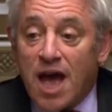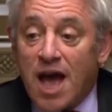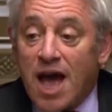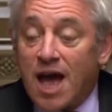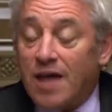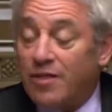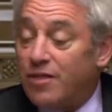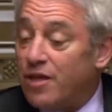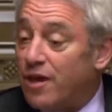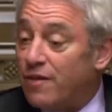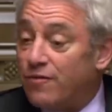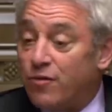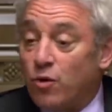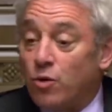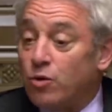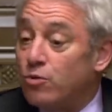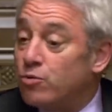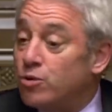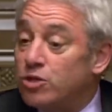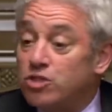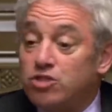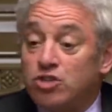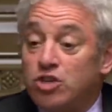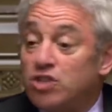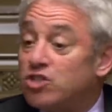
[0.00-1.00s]
and therefore there
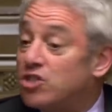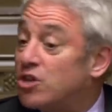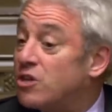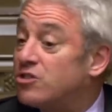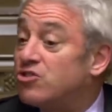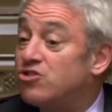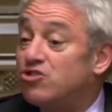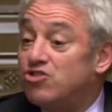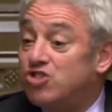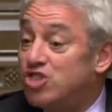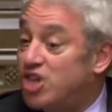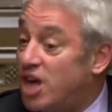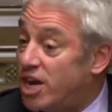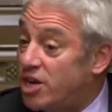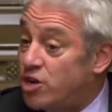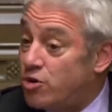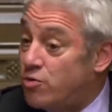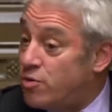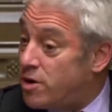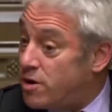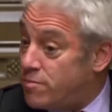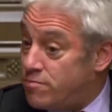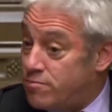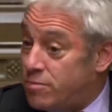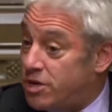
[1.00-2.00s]
was just a
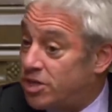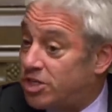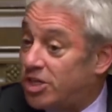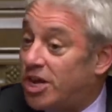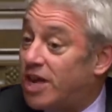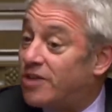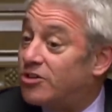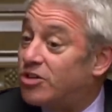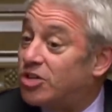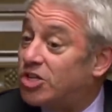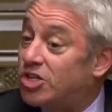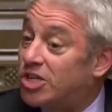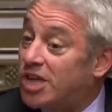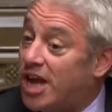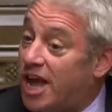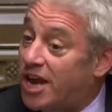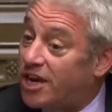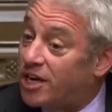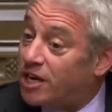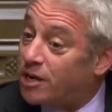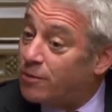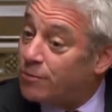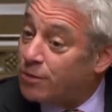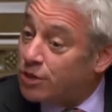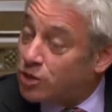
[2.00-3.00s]
genuine
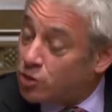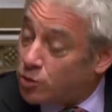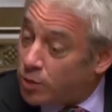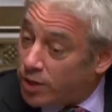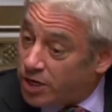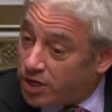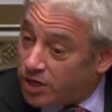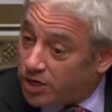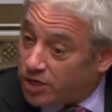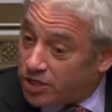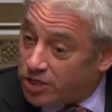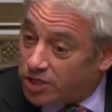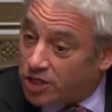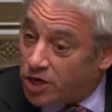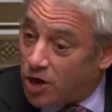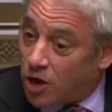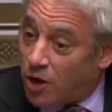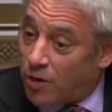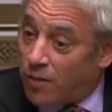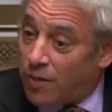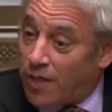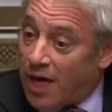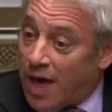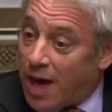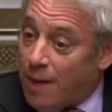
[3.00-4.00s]
misunderstanding between us
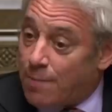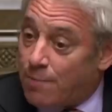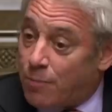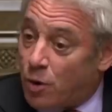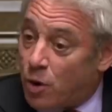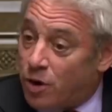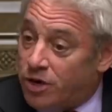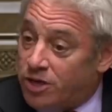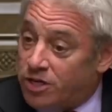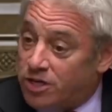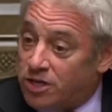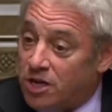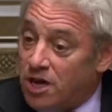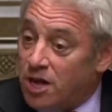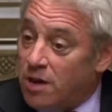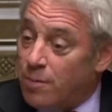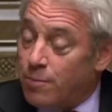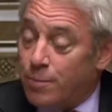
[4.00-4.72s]
on that point.